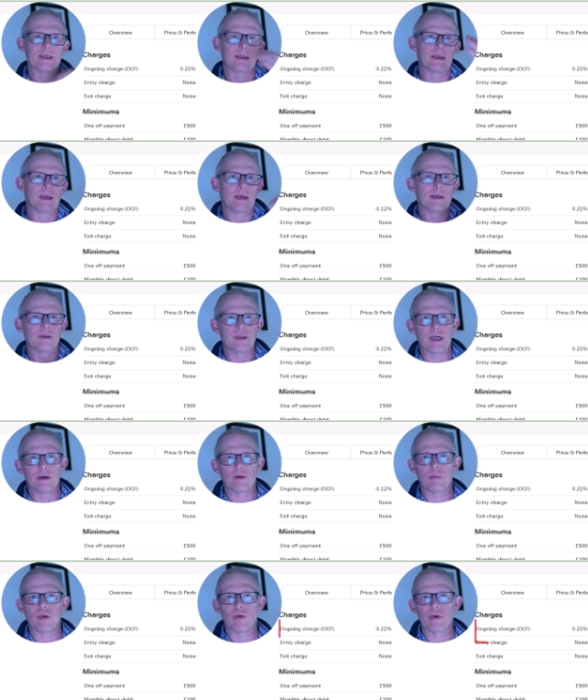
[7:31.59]

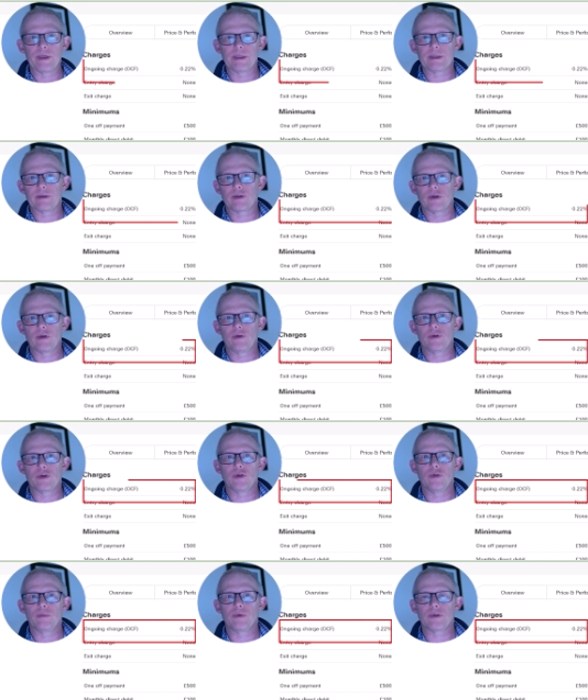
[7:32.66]

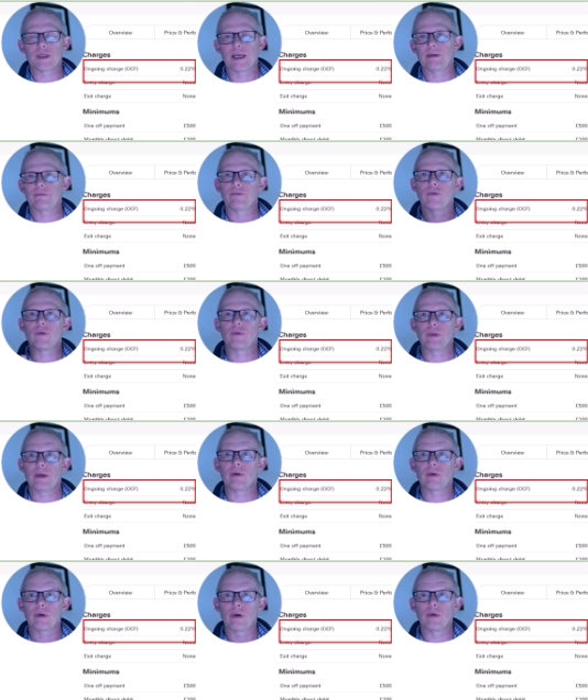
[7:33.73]
0.22% for the
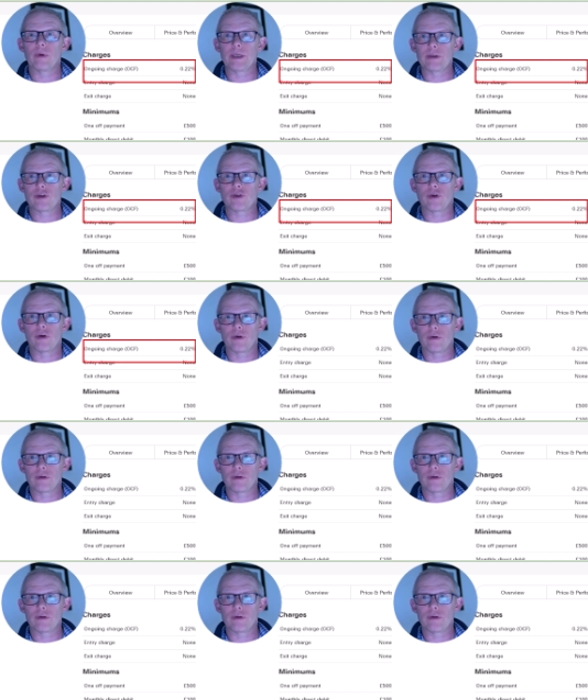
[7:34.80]
ongoing charge